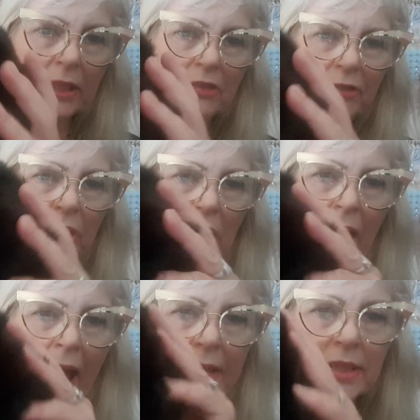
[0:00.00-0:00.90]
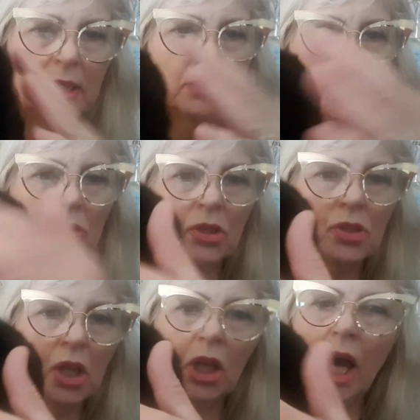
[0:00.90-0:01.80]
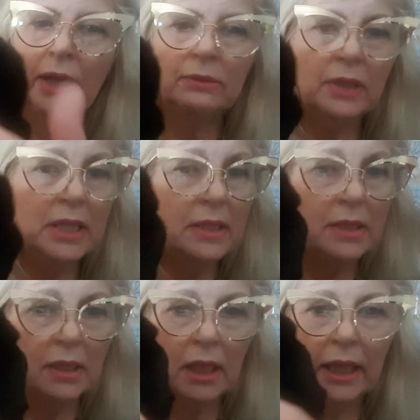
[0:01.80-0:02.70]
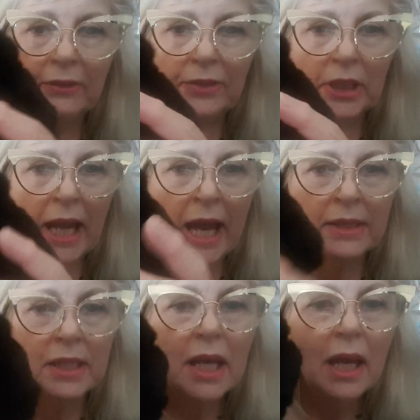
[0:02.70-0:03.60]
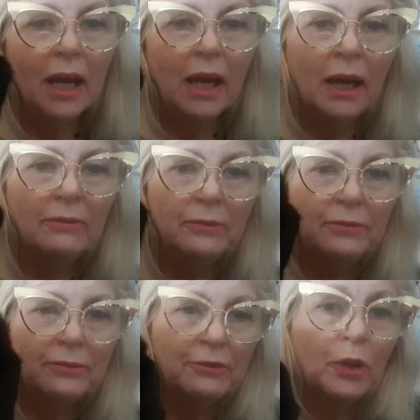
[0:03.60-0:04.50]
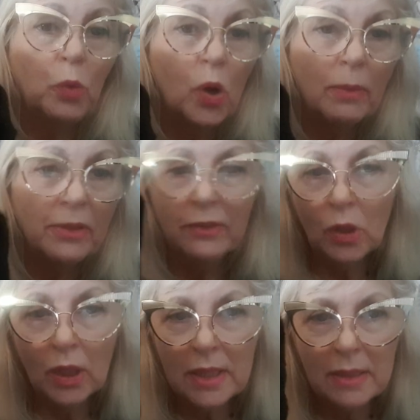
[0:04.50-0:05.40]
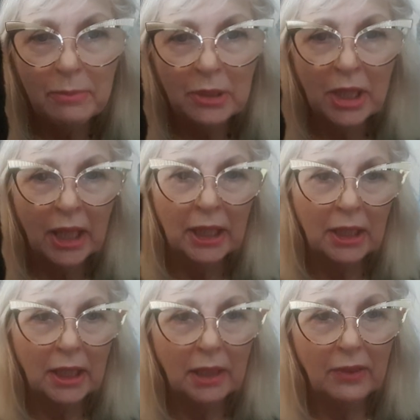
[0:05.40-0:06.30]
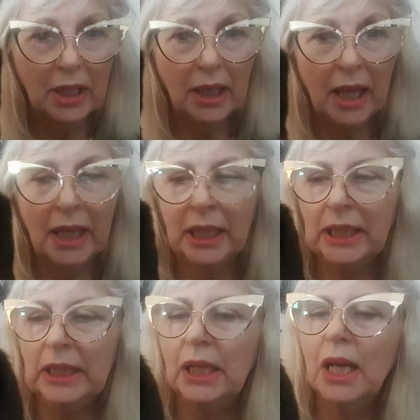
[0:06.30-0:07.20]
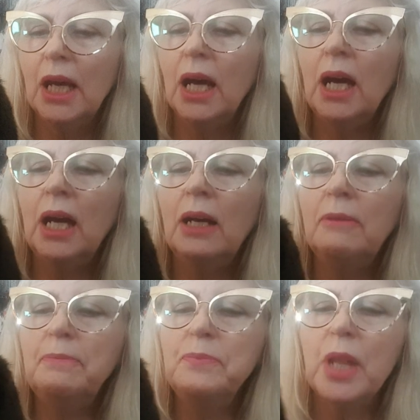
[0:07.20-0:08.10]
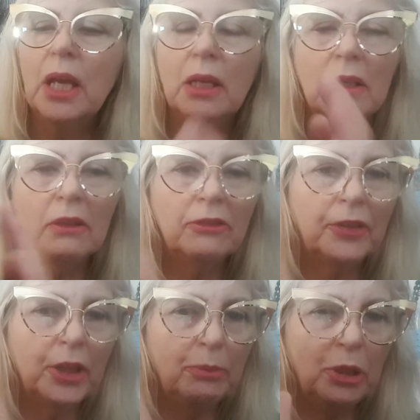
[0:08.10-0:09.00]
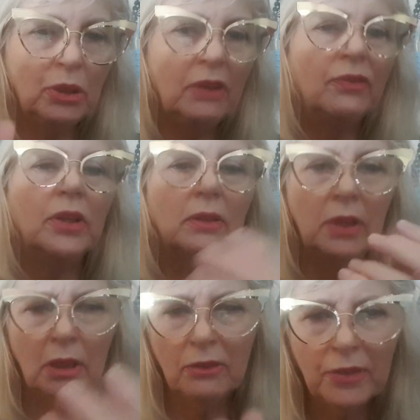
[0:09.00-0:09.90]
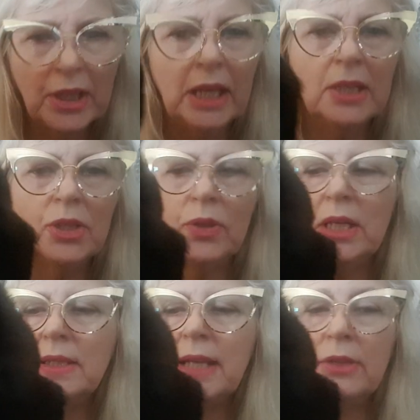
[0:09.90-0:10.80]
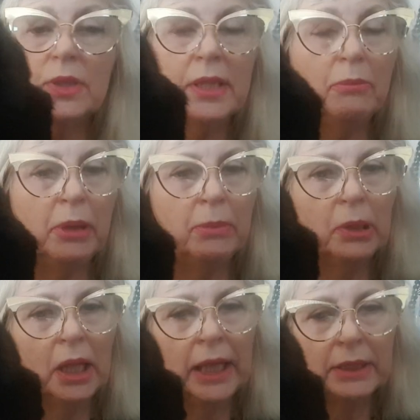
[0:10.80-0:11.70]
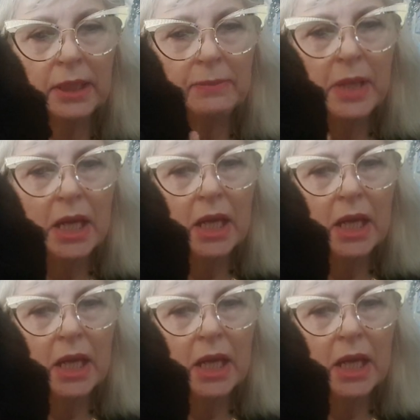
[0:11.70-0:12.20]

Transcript: fur hats. There's a lot of reasons to collect fur hats. For warmth, of course, particularly living in Canada. For the beauty, for the history, etc. Some people collect them